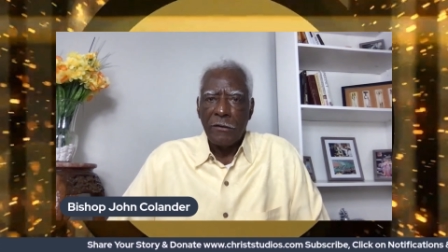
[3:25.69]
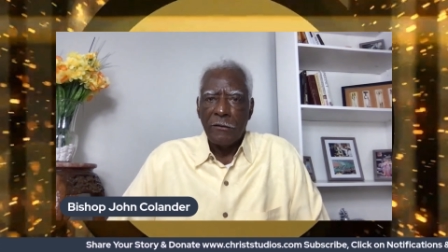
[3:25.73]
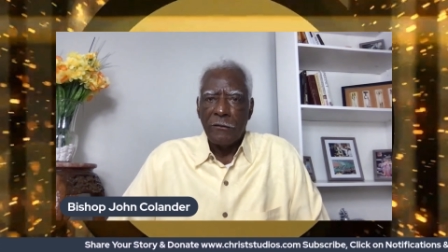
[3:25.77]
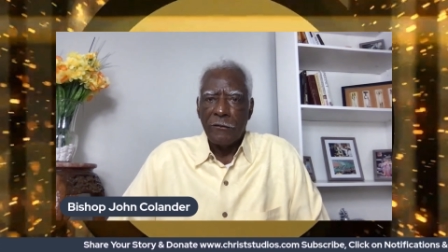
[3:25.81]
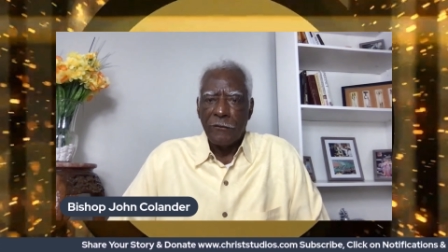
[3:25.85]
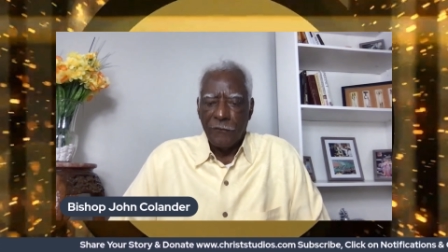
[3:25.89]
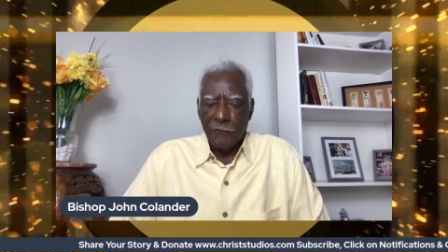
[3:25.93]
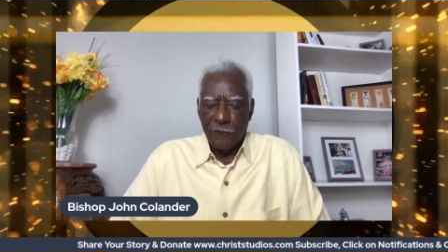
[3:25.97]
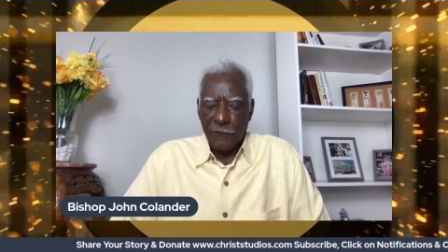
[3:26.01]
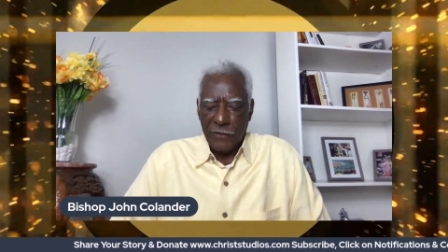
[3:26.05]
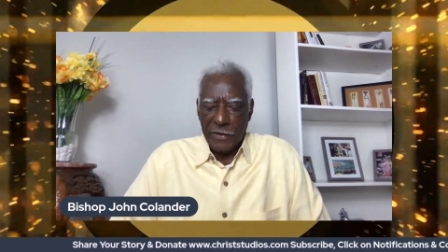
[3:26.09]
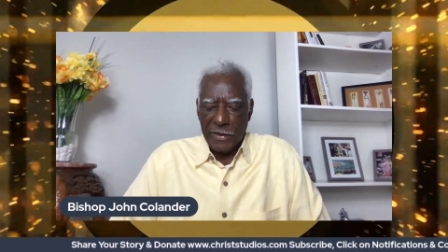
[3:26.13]

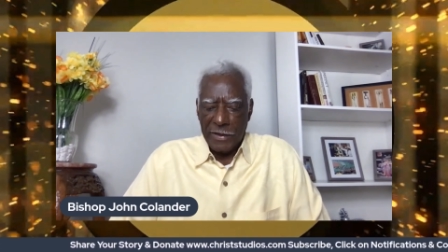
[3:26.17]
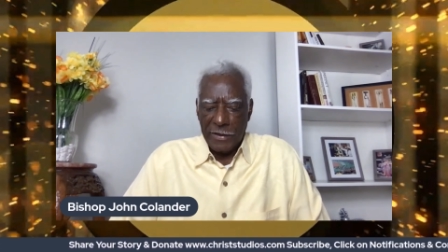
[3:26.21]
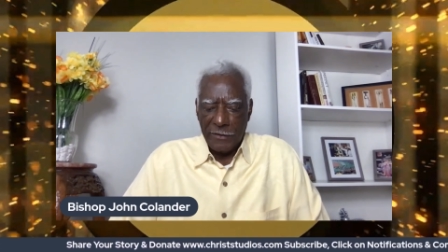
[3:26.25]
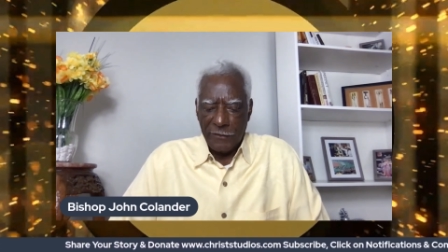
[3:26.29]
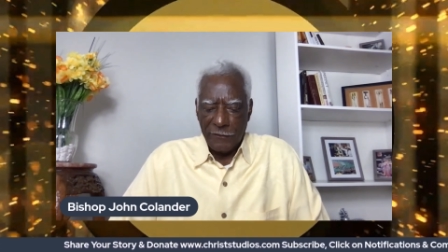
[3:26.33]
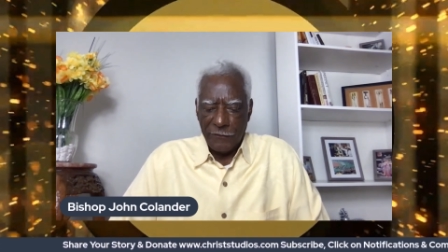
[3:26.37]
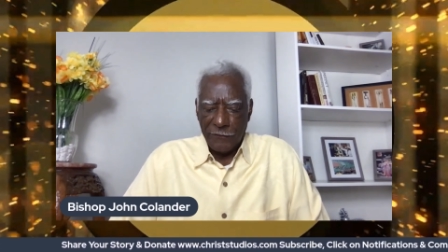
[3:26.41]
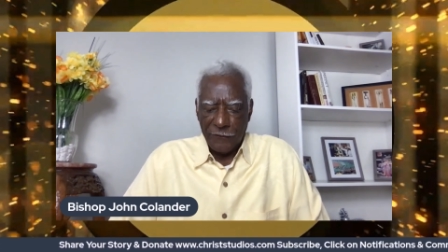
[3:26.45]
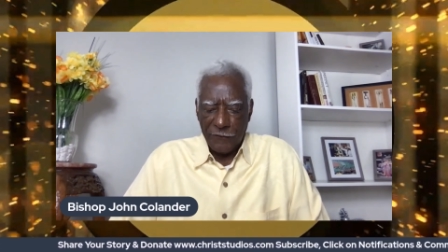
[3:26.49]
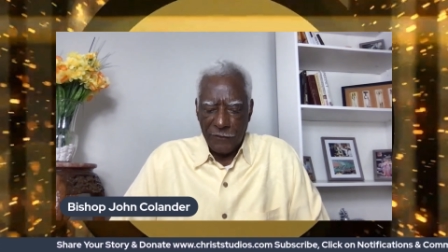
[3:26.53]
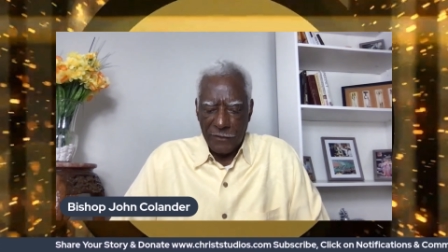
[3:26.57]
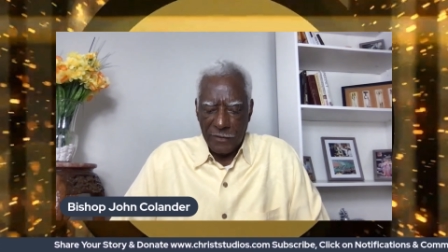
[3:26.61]

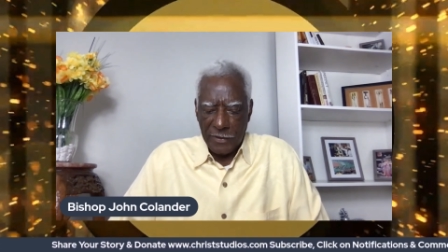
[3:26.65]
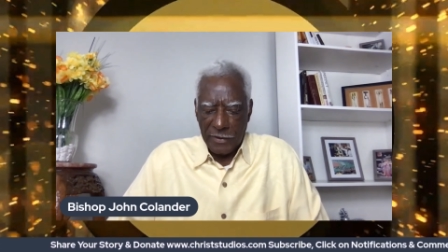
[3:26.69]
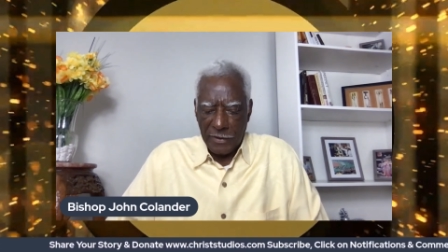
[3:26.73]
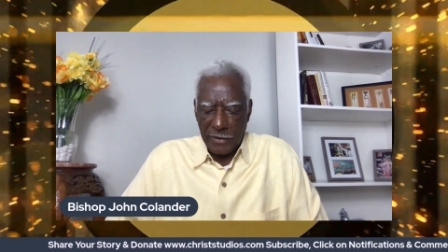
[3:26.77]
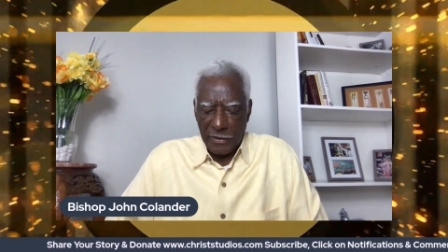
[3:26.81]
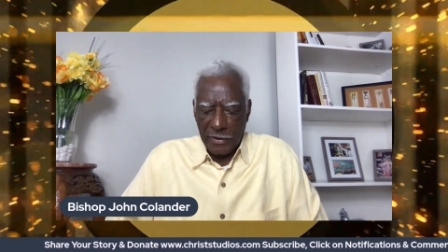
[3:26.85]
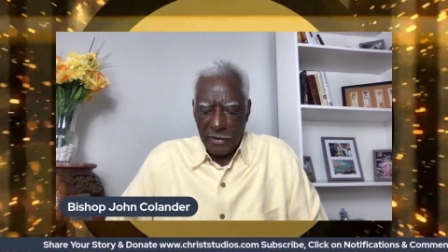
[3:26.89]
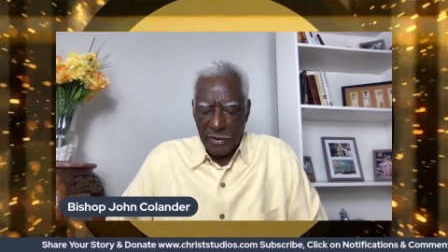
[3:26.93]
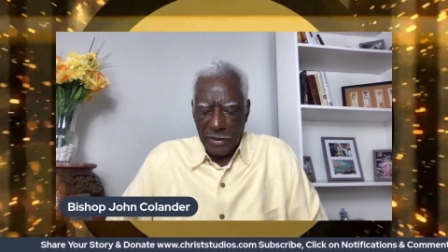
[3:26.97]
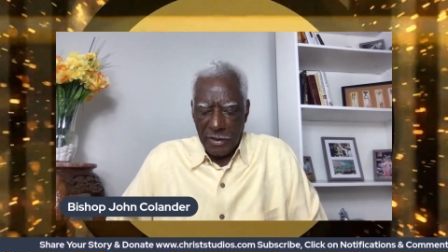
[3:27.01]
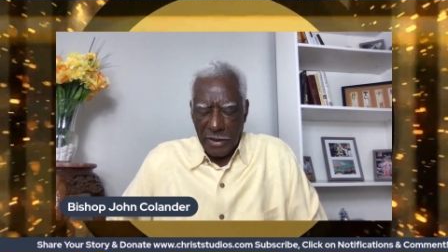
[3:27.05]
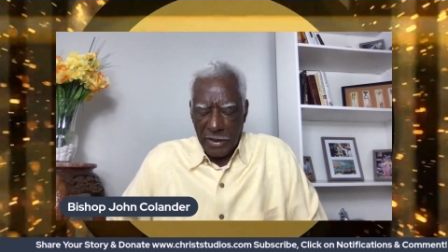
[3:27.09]
Faith,
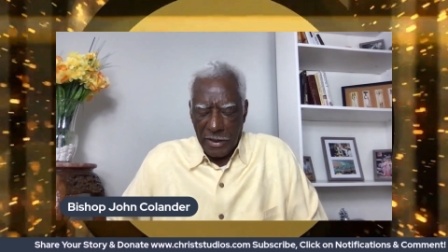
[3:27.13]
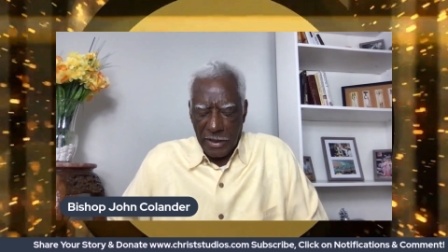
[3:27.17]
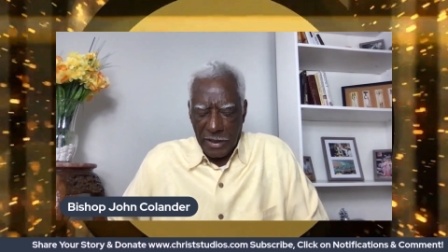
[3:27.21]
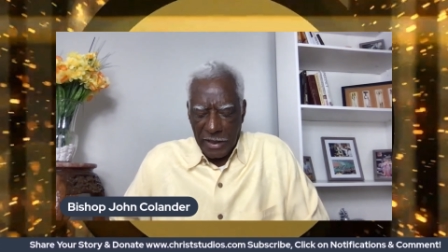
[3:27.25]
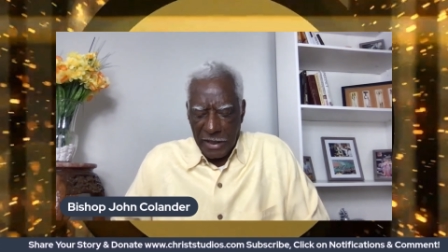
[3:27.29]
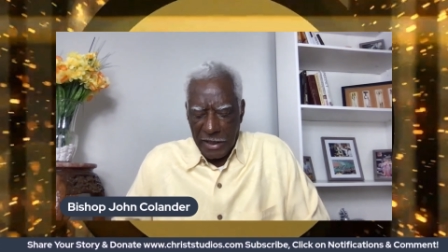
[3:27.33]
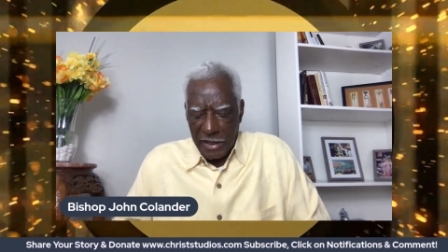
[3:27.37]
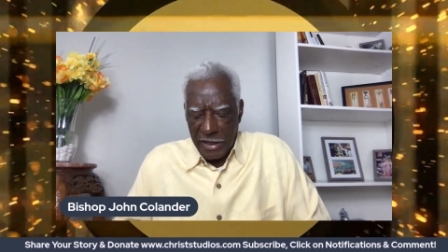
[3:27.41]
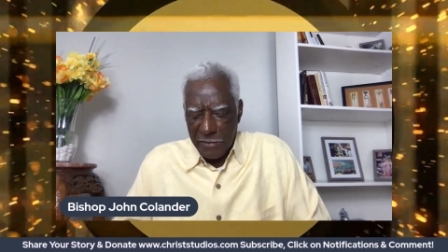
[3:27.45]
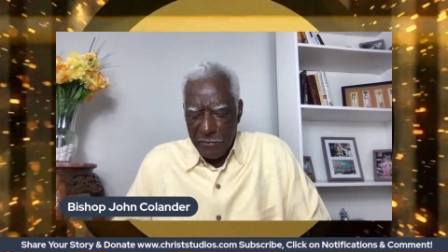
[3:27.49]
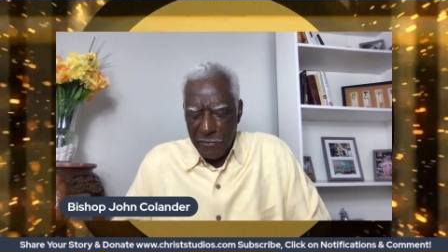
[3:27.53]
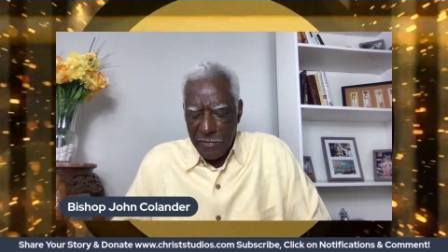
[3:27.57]

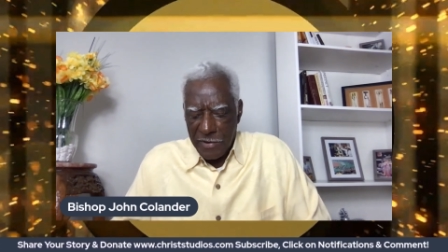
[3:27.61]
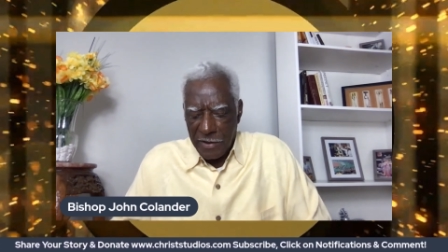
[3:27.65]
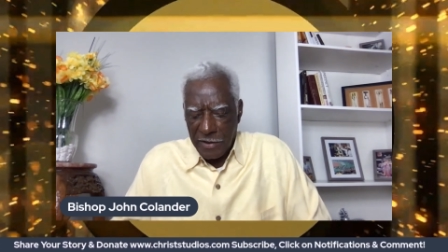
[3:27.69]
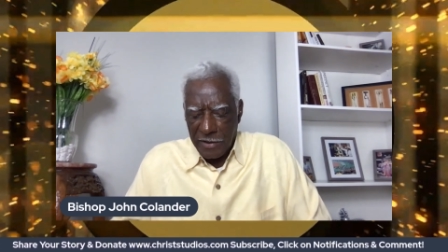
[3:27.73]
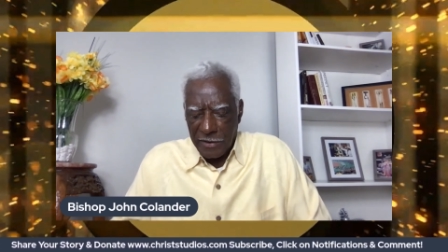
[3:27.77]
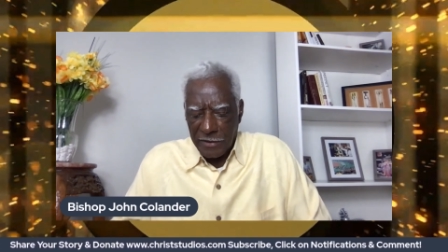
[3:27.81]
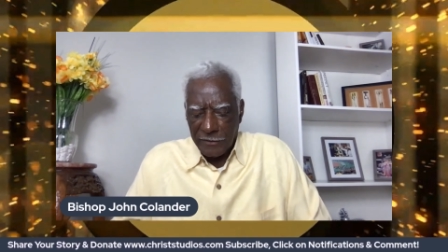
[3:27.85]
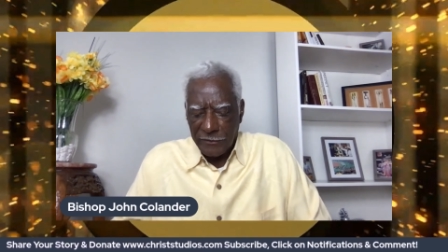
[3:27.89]
Amen,